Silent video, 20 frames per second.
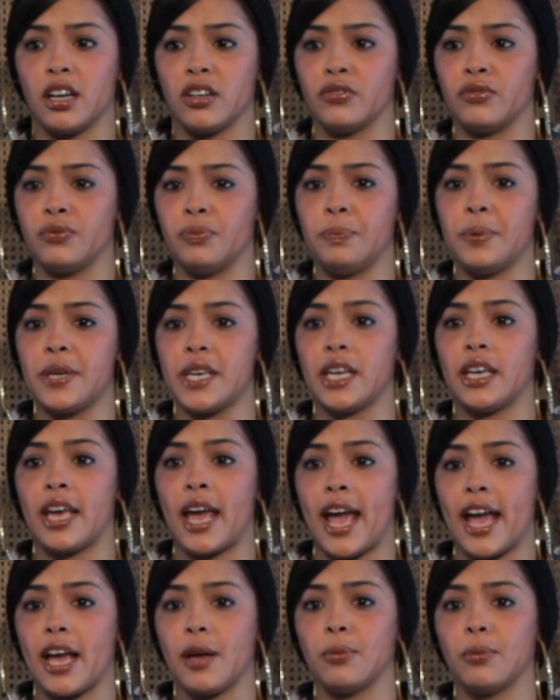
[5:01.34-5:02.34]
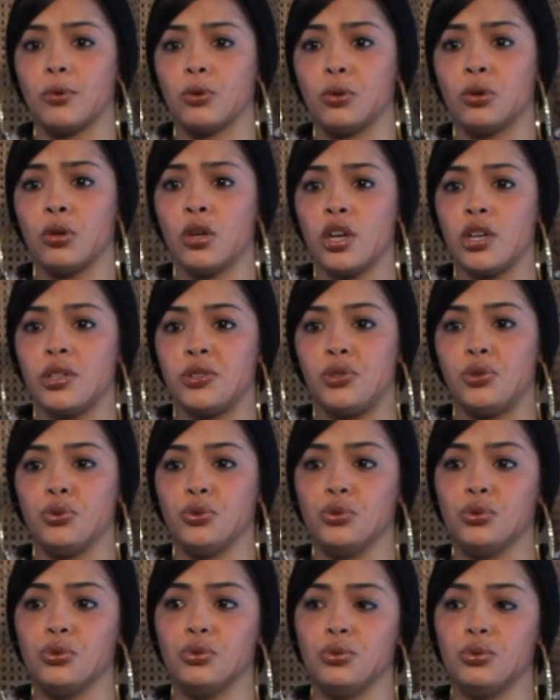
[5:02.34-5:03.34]
of being able
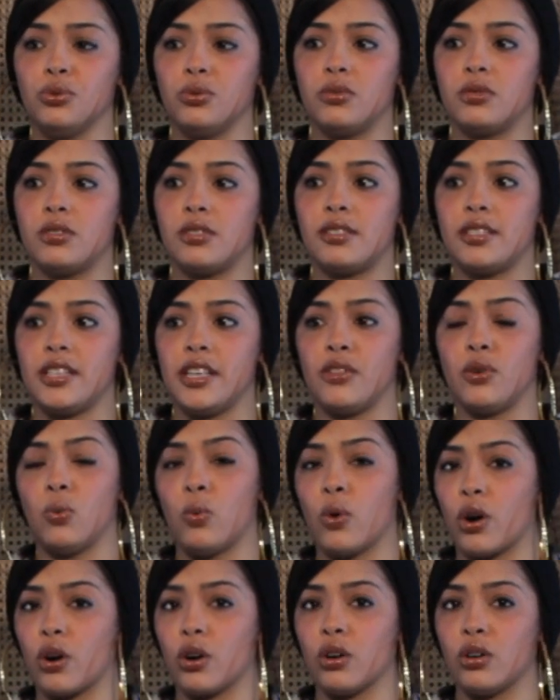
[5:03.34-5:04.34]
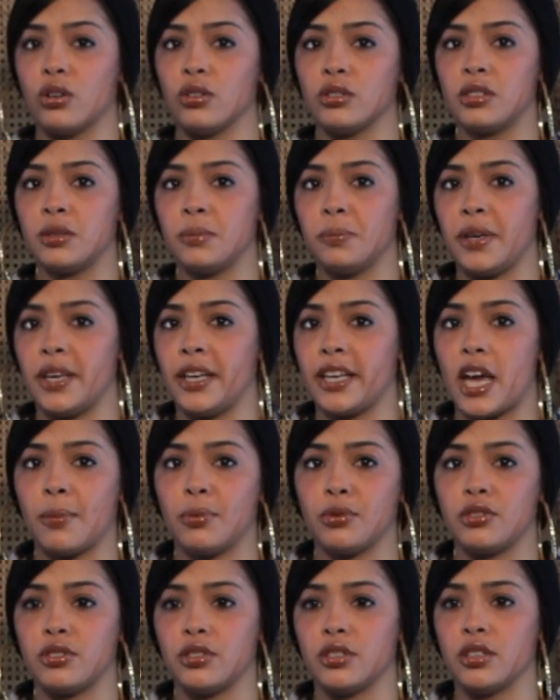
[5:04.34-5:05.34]
to see the world, being
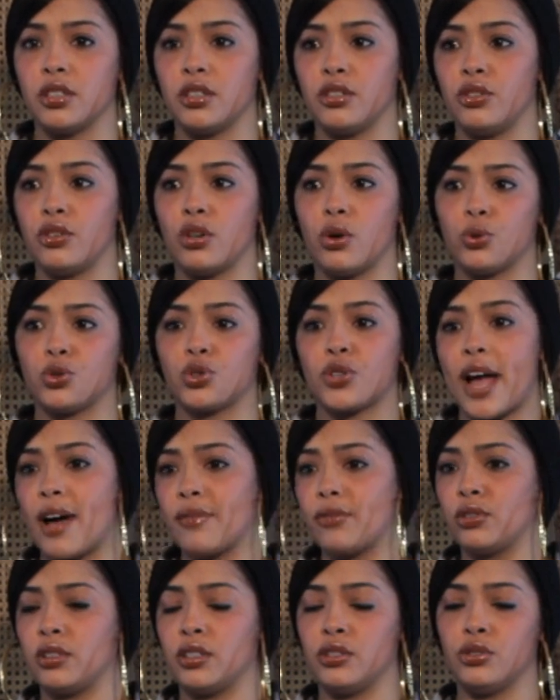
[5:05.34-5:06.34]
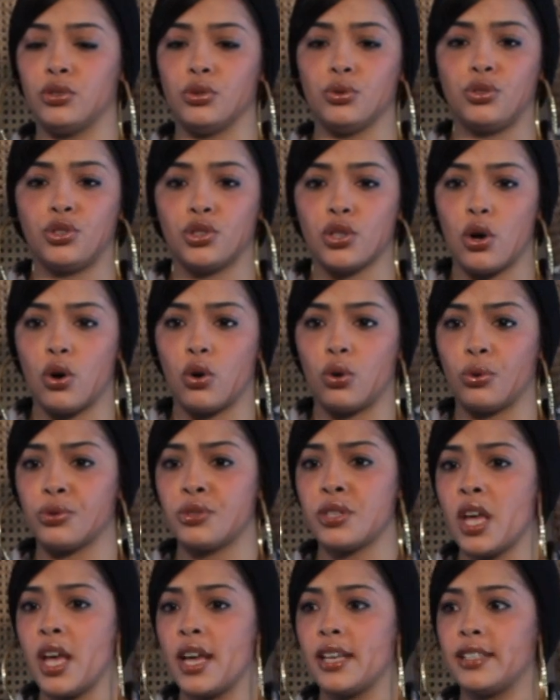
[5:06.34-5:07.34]
able to, you know, travel and do
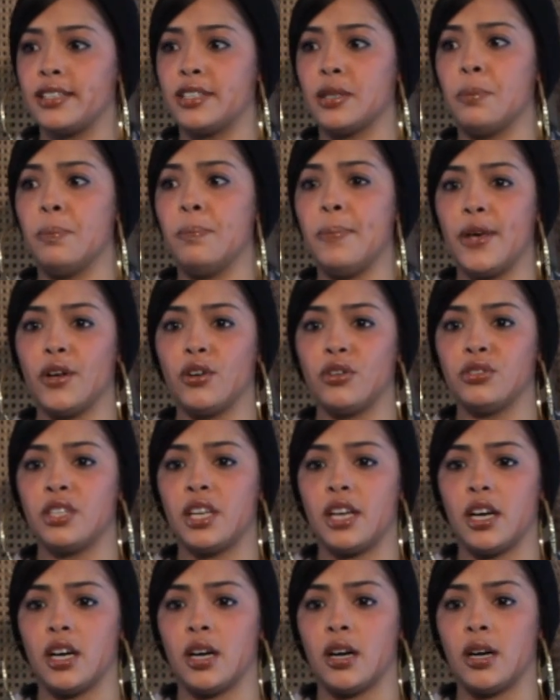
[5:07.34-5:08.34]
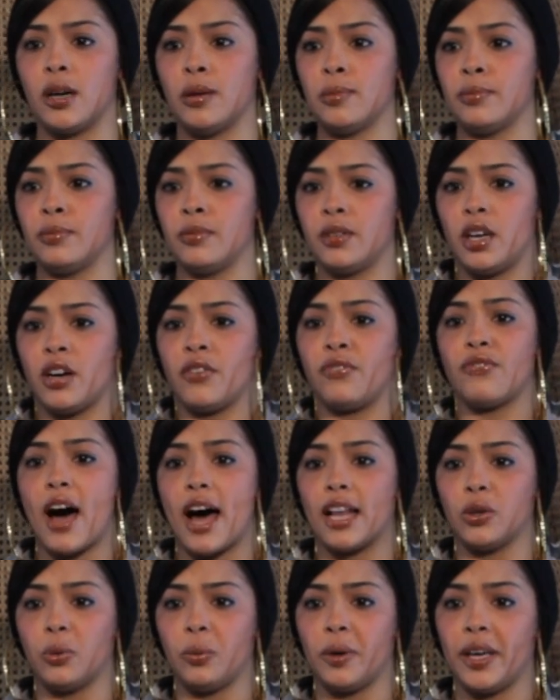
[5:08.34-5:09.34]
shows, to build a
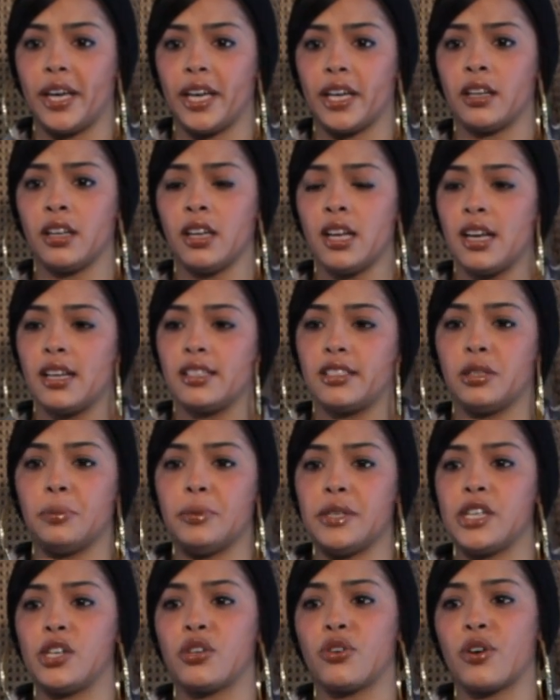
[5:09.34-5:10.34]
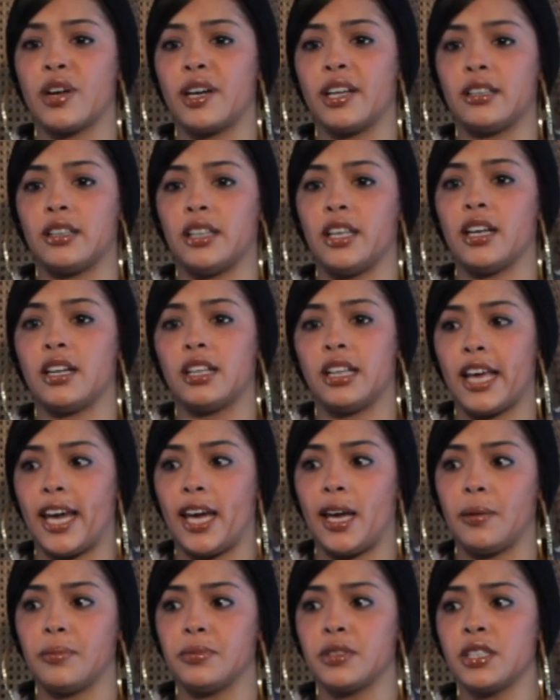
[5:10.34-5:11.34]
following, to be critically
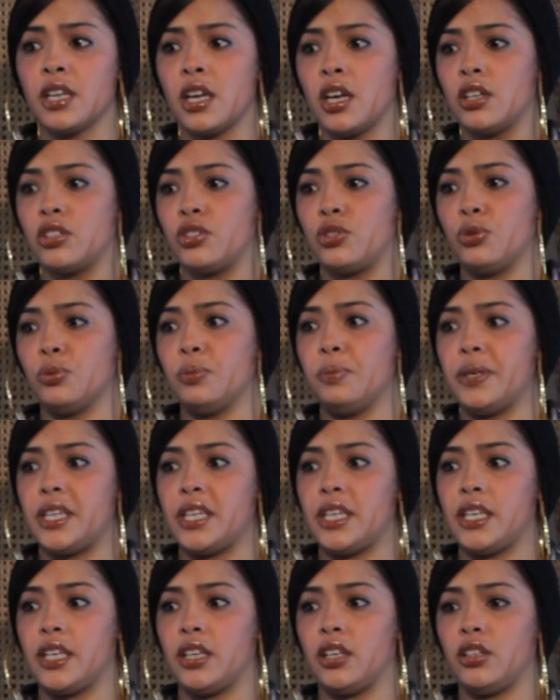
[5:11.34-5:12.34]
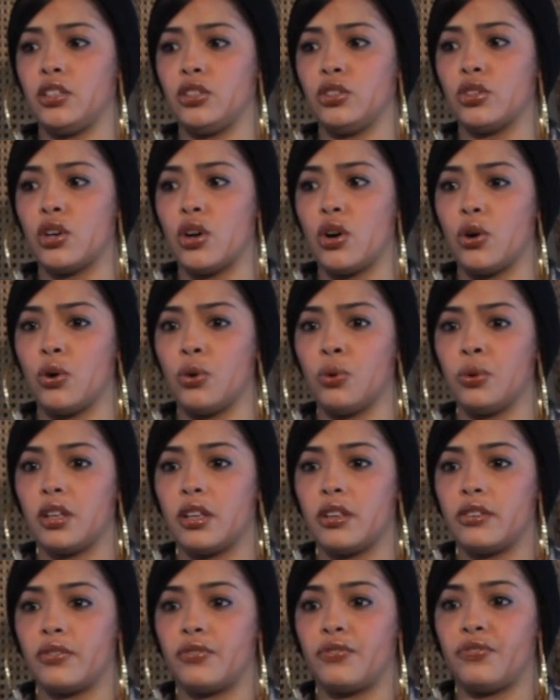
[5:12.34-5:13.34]
acclaimed, to be, you know,
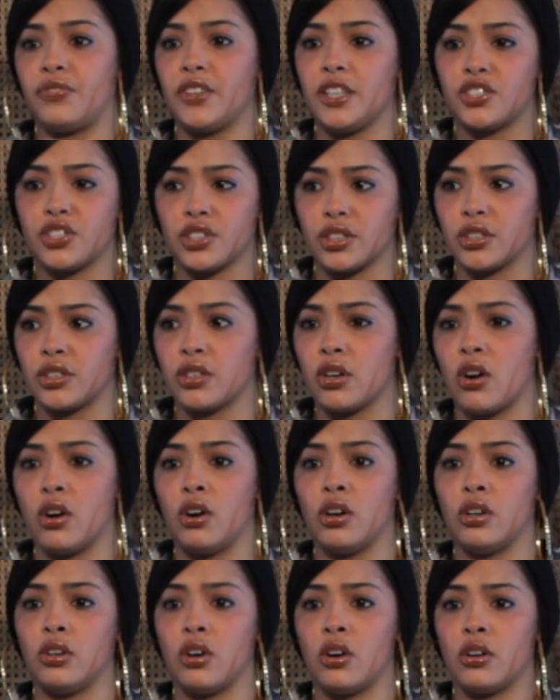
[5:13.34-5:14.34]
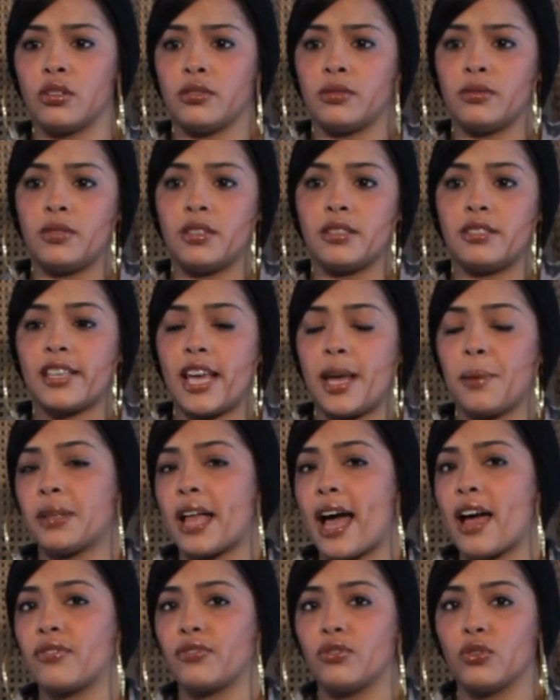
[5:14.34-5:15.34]
featured on the same
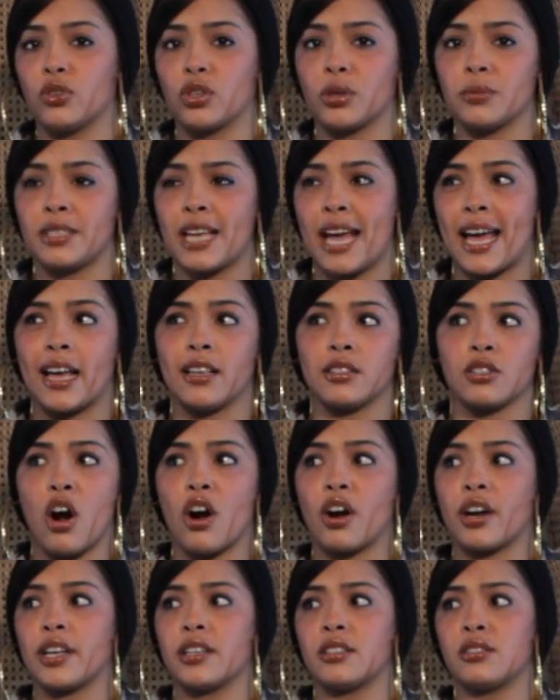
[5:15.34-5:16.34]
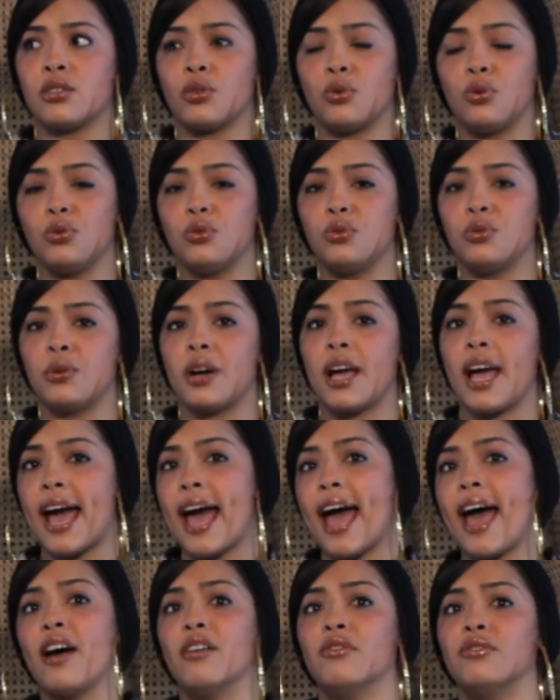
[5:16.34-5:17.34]
platforms as artists who
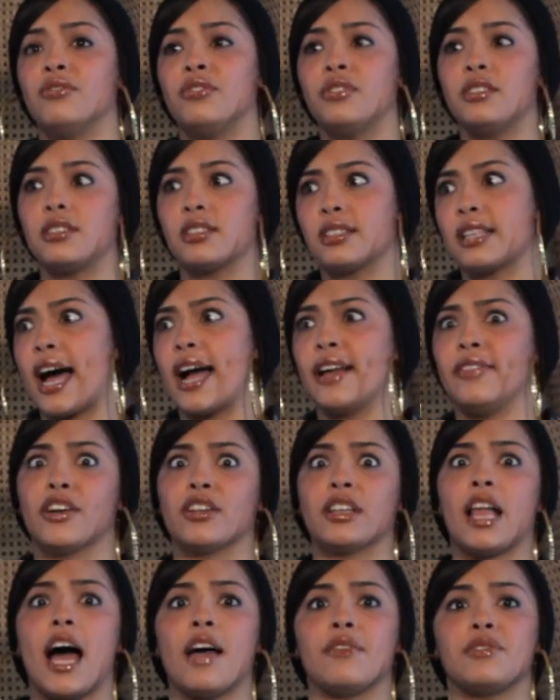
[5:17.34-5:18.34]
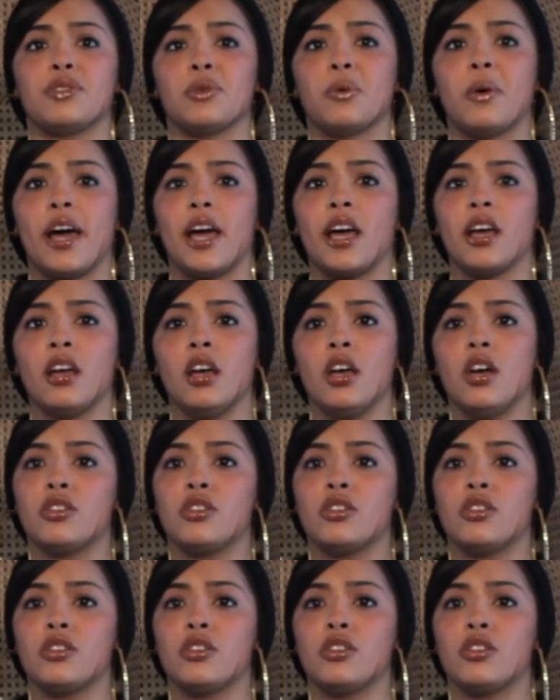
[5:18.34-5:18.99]
have signed their lives away.